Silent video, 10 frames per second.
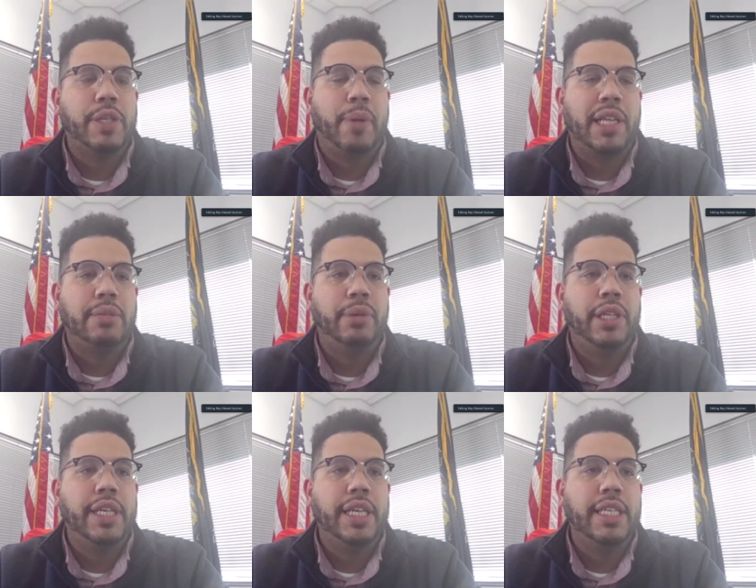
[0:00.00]

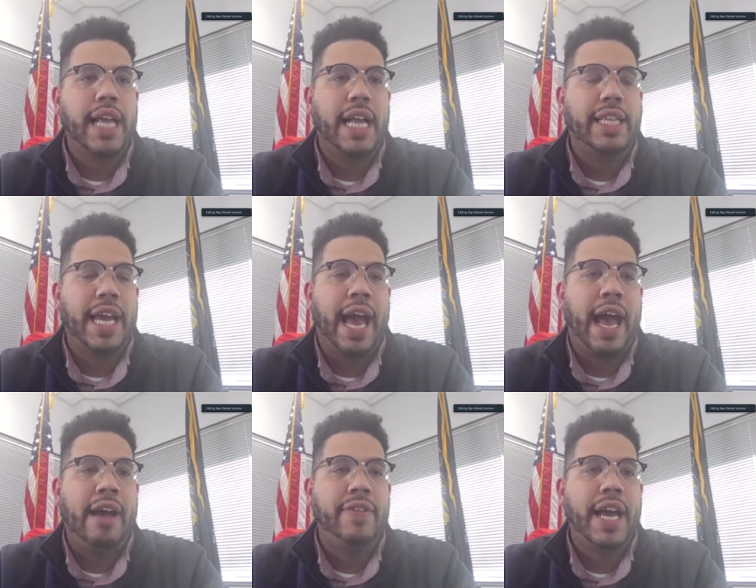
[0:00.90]
responsibilities that they
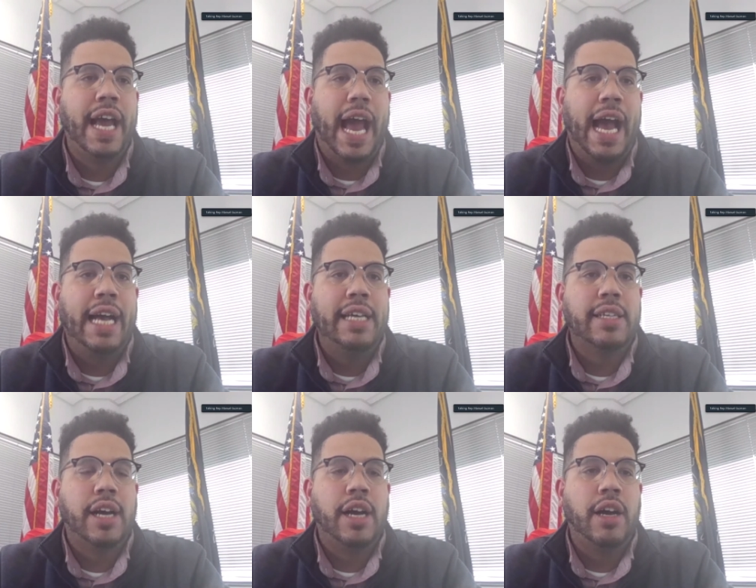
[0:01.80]
have
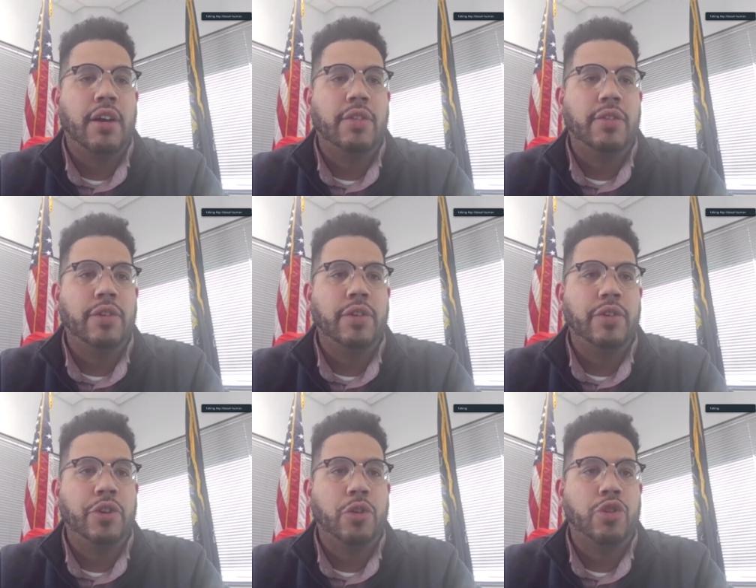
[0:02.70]
as uh,
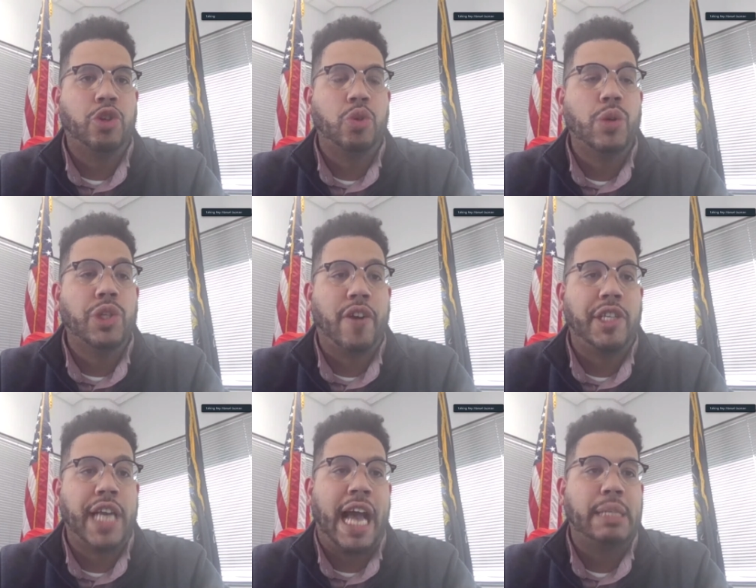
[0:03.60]
you know stewards of
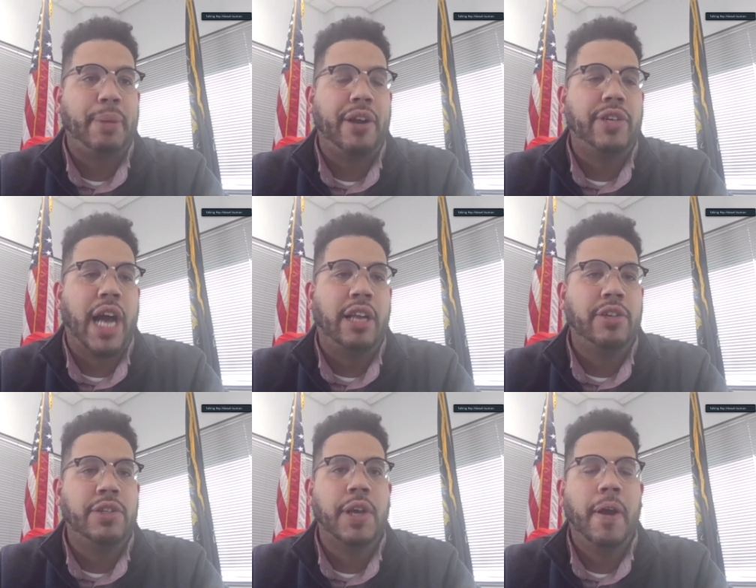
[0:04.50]
our taxpayer
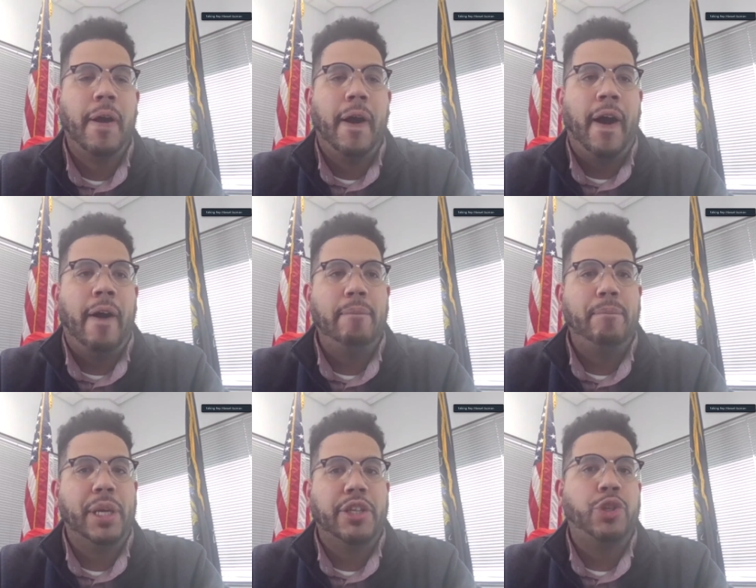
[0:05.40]
dollars.
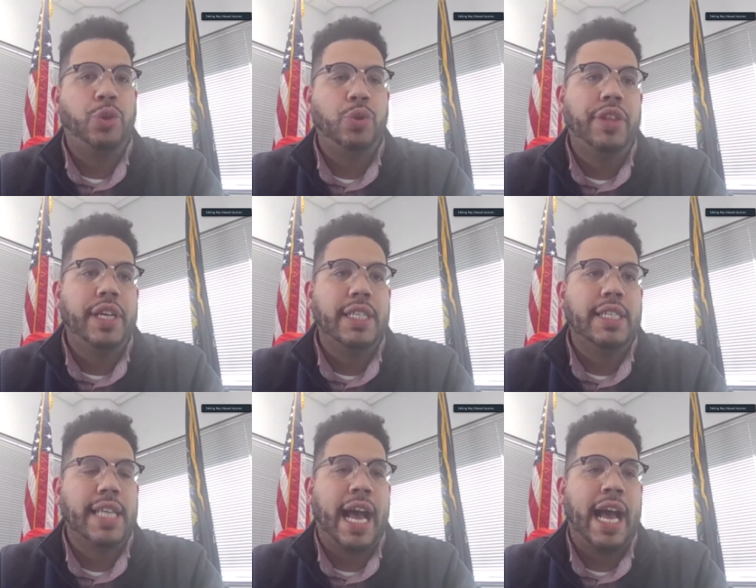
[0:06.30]
Um, but the truth is,
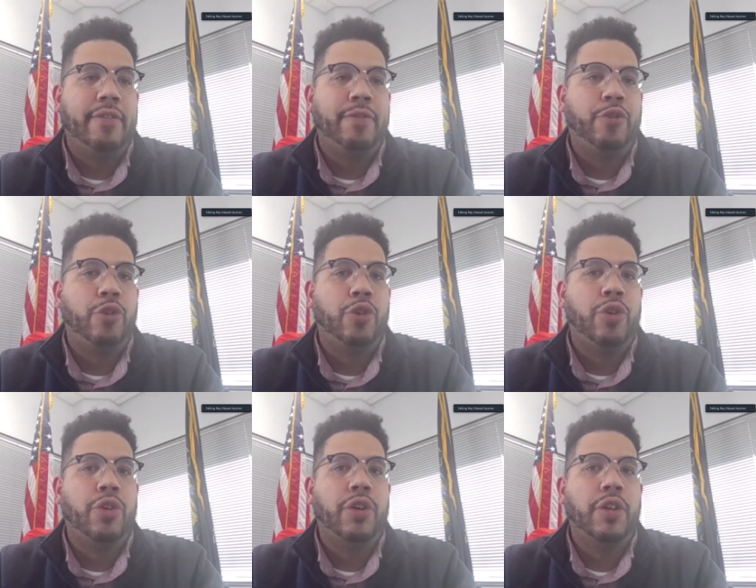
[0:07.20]
is that
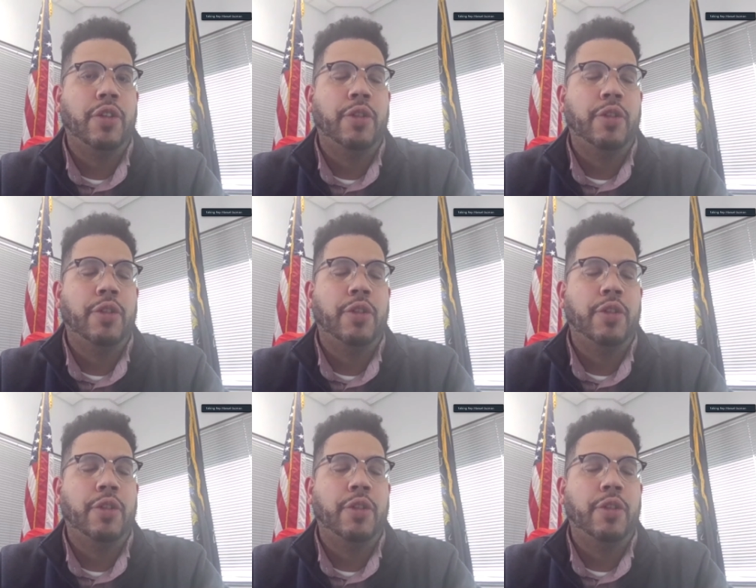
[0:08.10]
for